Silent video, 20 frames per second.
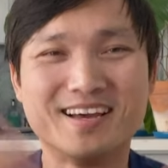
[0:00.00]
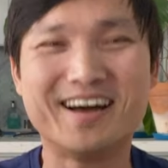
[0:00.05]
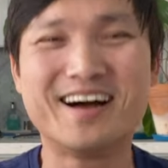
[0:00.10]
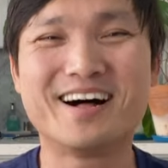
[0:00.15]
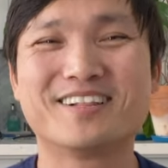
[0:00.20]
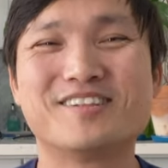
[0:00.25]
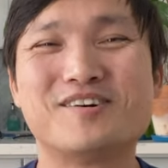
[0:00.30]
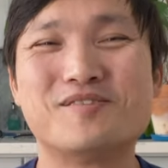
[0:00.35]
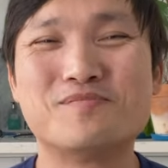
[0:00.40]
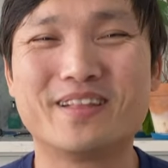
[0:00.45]

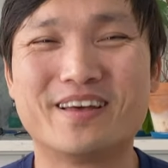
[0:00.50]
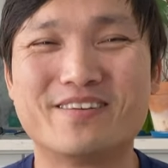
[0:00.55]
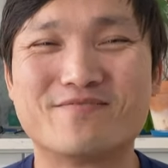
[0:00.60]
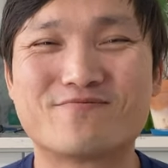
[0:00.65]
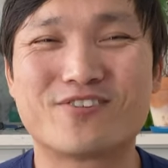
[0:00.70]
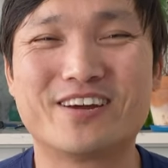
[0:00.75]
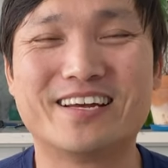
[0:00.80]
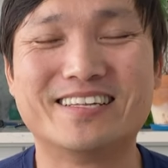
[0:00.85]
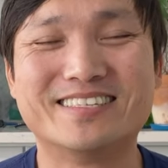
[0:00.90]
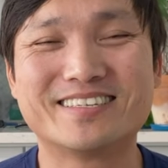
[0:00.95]
Hello, plant
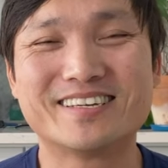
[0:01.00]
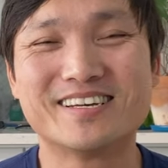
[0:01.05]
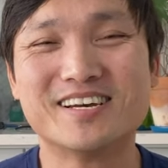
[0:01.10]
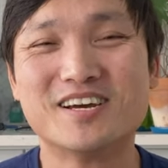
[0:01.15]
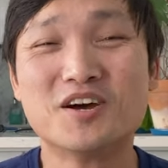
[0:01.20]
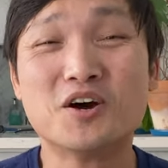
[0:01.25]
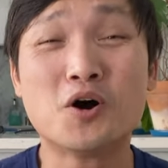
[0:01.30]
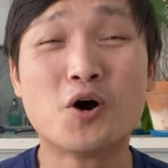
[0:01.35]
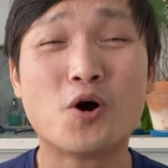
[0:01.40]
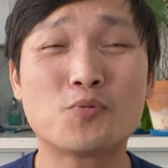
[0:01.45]
friends.
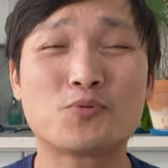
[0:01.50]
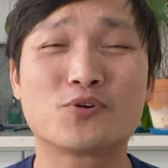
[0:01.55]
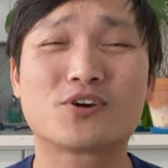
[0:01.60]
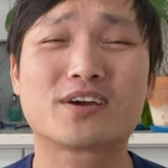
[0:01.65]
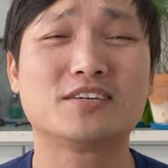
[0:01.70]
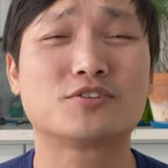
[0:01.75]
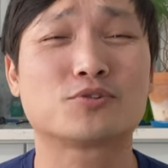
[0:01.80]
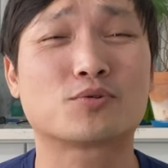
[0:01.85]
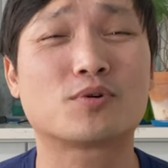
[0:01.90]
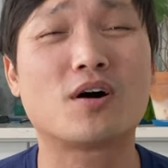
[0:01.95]
Hope you
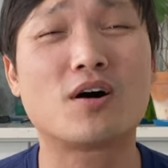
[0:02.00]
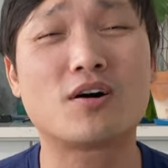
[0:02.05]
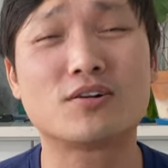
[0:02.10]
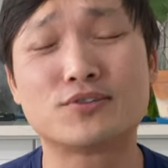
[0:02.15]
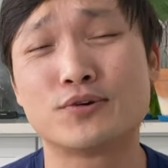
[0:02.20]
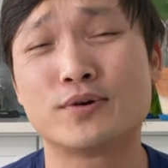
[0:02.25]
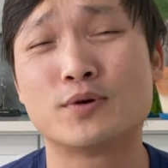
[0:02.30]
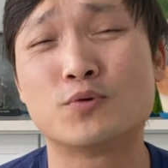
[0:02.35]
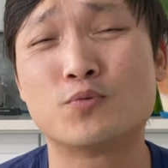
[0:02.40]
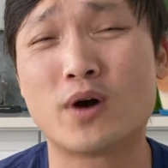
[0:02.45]
guys are all
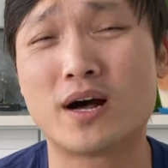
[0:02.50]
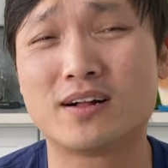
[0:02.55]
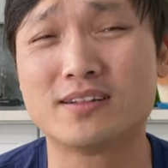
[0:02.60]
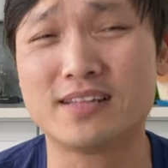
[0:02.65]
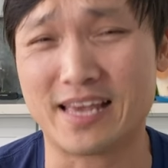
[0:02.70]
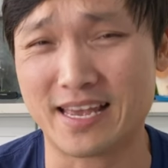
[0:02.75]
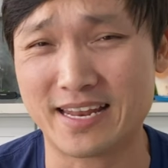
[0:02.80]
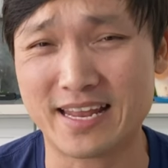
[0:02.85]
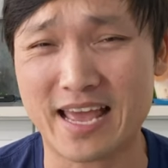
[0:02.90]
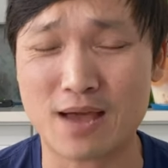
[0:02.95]
doing well
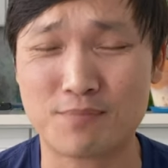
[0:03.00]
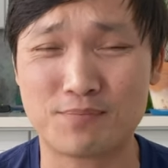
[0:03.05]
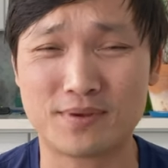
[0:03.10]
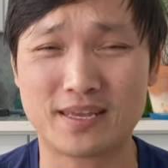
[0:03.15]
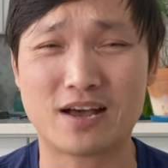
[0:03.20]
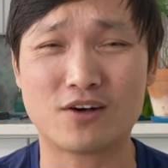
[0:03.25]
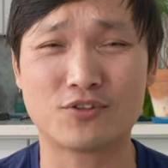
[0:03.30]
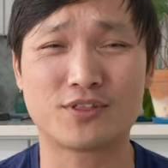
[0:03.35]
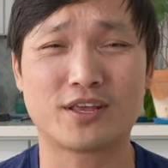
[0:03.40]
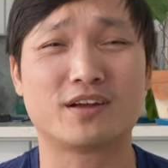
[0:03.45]
and happy
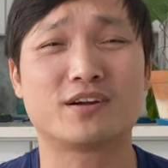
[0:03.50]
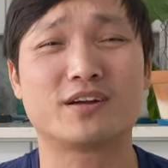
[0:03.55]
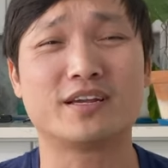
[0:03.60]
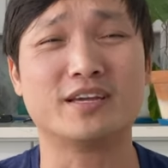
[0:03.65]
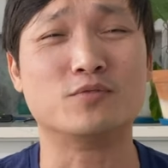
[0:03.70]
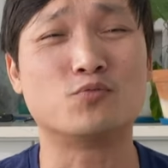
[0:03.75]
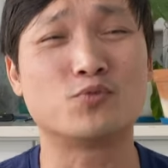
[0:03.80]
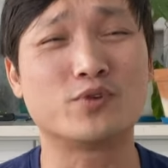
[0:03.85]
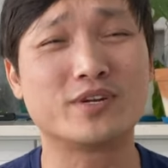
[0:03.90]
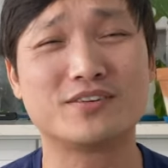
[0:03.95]
out there
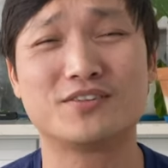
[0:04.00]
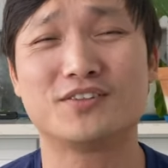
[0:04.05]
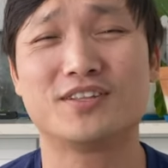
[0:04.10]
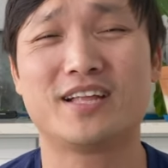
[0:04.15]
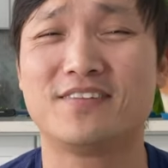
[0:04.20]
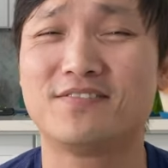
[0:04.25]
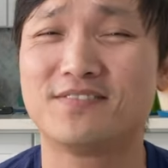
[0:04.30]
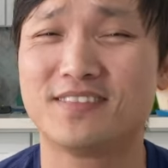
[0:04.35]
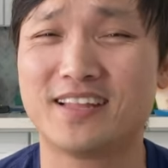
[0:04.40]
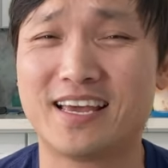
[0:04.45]
in real
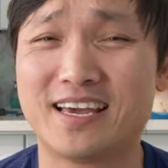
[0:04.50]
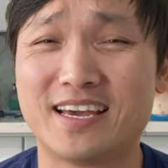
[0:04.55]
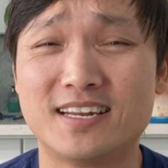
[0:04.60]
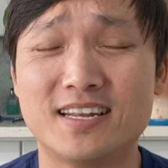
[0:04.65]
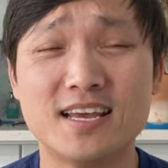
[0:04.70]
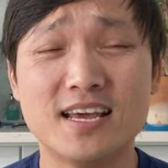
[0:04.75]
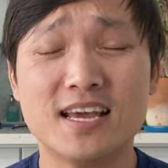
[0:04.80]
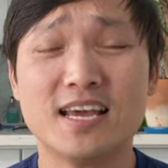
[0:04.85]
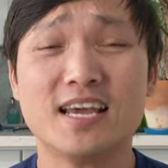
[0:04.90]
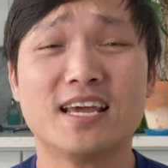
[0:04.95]
life land.
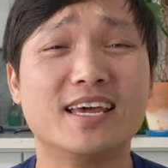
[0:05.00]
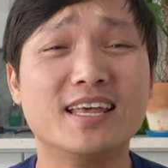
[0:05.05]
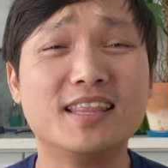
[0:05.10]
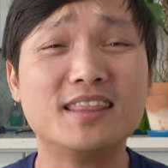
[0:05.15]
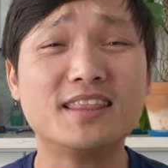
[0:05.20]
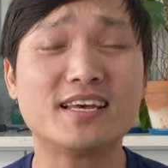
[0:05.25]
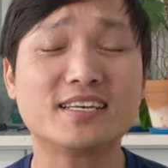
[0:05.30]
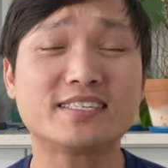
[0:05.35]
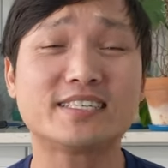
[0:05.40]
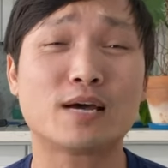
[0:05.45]
In
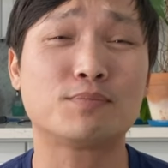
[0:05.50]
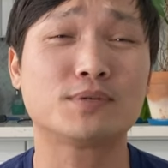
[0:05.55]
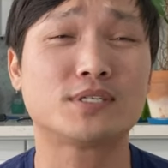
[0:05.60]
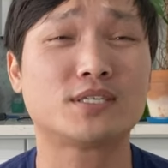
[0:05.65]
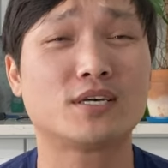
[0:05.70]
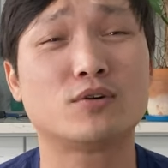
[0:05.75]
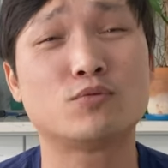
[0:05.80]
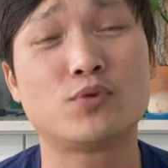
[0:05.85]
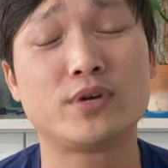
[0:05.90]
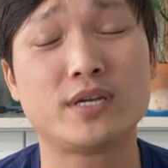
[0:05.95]
this
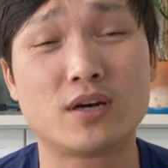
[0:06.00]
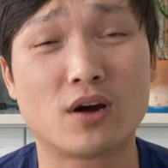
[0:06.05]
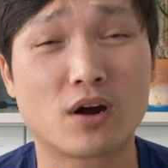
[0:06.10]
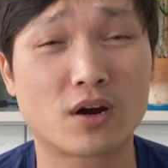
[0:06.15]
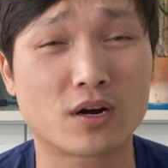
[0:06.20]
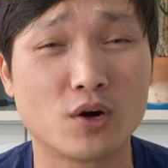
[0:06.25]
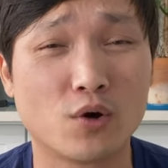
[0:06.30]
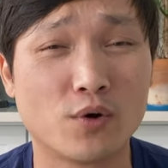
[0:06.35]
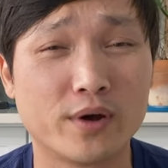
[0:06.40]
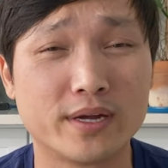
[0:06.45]
episode, we are
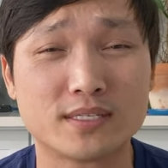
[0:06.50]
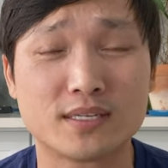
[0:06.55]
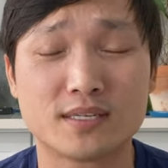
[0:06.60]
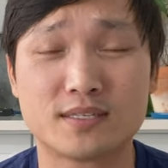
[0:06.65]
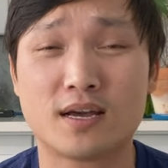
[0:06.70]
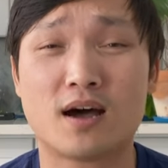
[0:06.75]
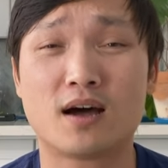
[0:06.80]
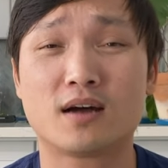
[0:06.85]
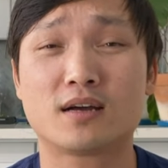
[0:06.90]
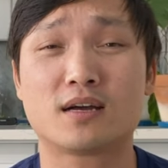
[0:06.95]
going to
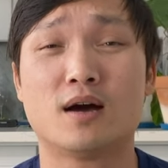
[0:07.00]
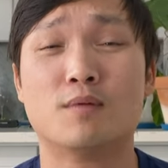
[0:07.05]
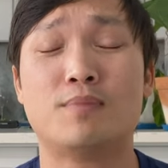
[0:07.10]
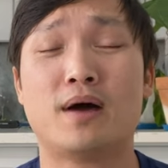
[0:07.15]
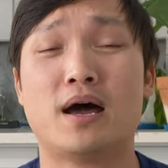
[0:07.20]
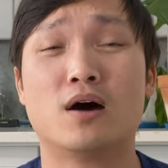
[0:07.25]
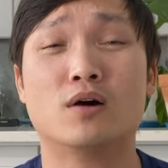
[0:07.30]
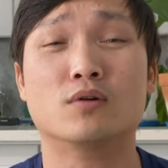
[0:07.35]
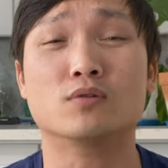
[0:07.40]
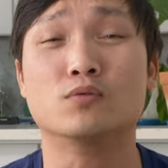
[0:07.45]
talk
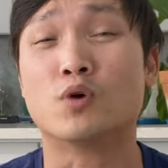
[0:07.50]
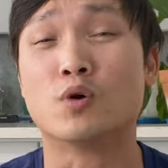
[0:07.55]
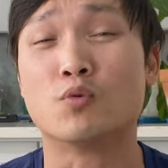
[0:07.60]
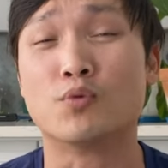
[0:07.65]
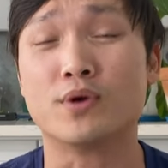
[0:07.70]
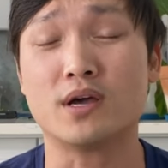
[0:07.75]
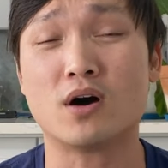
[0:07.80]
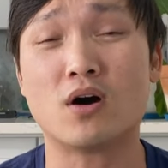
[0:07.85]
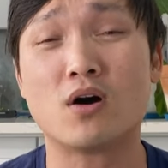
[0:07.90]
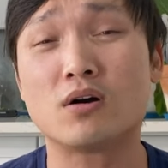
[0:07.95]
about what
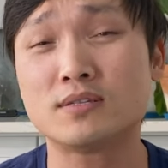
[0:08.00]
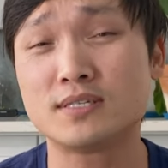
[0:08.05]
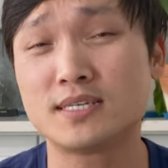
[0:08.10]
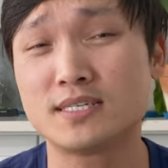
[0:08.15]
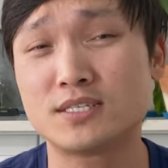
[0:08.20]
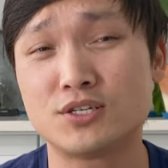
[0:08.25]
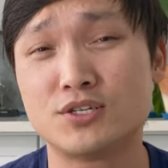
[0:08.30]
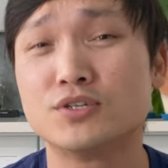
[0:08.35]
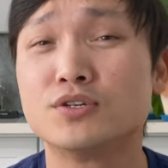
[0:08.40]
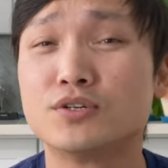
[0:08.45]
we all need
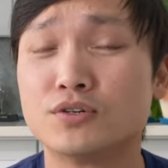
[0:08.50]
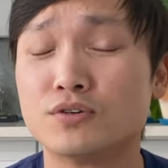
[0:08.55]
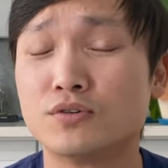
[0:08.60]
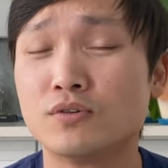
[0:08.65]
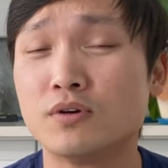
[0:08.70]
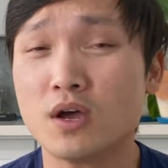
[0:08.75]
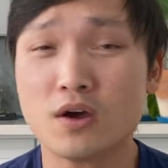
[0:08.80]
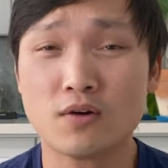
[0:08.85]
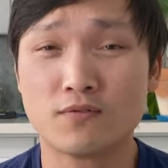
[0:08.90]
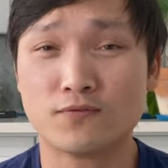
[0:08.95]
to do
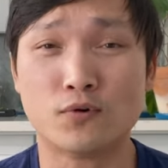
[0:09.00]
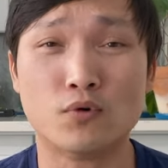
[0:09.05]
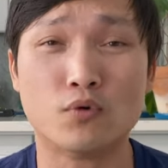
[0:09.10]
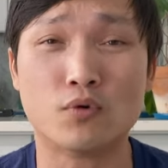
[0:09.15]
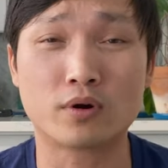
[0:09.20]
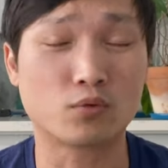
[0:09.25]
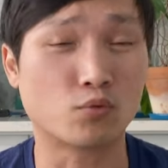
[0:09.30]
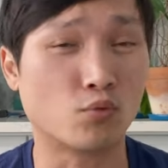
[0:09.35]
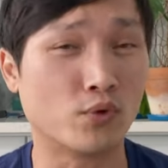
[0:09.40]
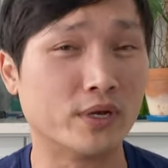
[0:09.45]

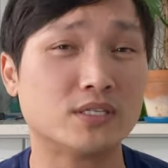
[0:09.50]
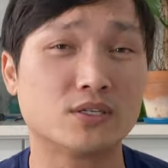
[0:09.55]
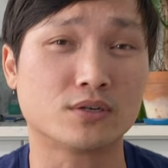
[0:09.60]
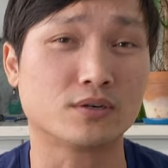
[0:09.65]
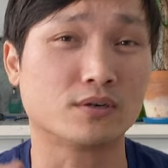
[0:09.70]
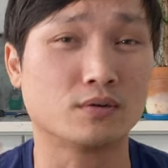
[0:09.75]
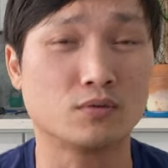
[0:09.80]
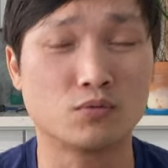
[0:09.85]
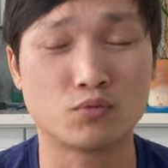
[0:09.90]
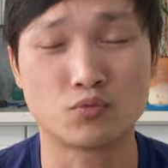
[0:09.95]
for
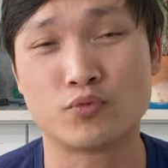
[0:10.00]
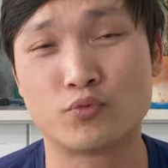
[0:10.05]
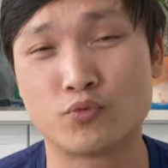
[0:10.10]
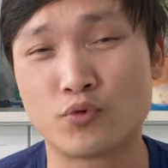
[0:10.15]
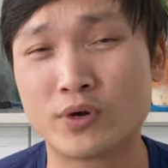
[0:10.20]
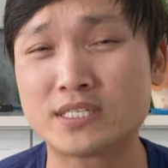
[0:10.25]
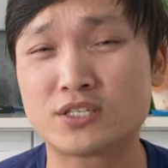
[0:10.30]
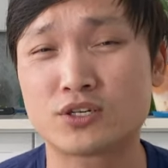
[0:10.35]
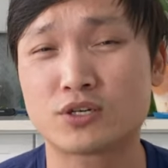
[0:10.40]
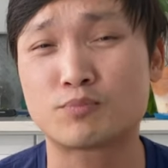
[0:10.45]
winter,
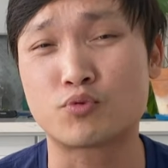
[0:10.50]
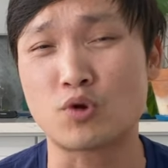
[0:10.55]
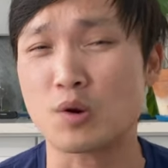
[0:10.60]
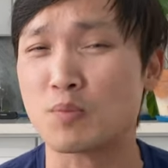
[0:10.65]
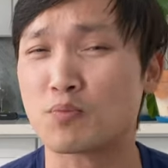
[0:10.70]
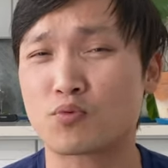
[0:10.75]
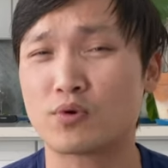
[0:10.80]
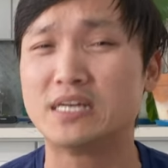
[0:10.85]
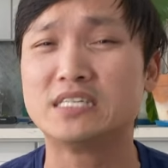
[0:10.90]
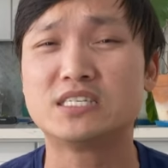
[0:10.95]
winter
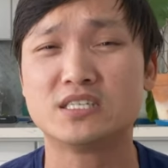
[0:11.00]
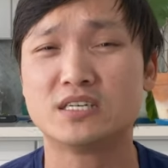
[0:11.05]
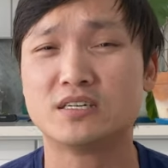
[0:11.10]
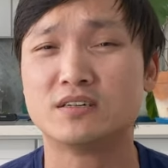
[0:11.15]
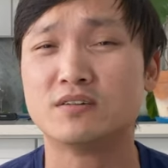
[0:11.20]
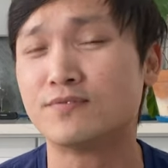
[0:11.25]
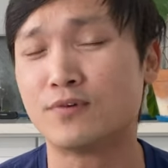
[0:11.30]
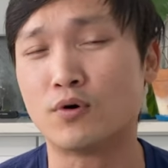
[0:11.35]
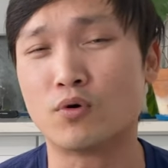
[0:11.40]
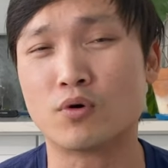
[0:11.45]

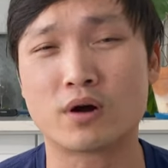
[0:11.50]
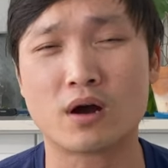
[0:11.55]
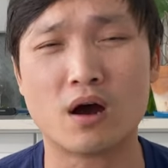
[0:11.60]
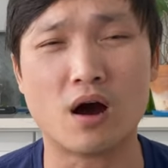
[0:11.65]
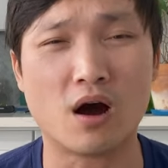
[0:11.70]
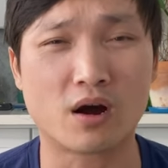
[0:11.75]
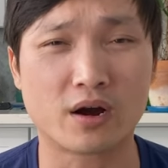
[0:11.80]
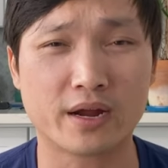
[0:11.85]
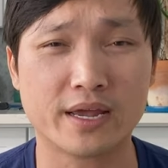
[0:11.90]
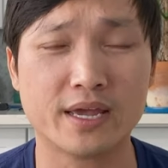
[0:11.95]
preparation for
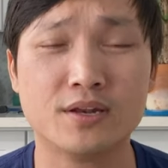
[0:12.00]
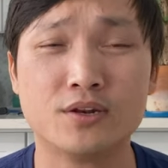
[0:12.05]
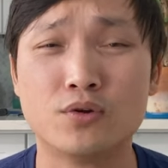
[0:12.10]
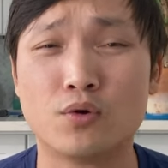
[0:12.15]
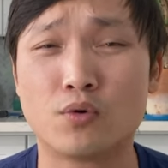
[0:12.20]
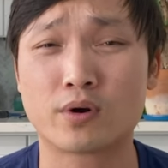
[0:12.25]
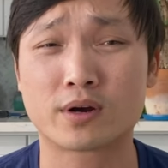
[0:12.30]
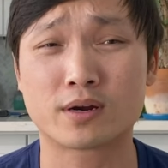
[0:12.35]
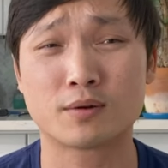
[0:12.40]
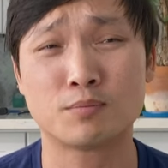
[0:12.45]
our
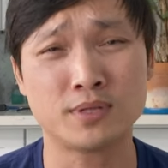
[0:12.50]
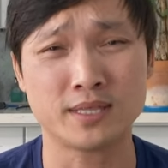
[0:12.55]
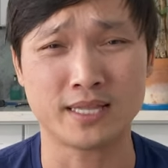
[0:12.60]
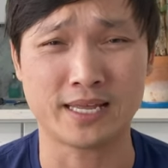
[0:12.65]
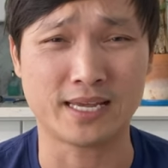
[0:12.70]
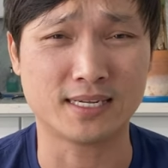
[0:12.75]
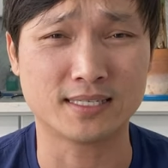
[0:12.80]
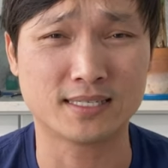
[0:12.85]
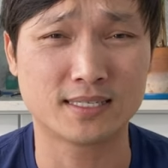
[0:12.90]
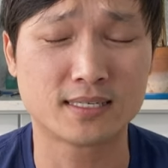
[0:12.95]
indoor
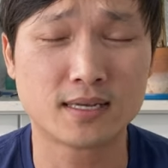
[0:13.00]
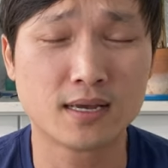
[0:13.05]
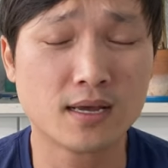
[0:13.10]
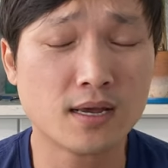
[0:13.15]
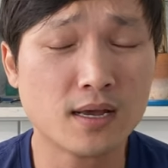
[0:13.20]
plants.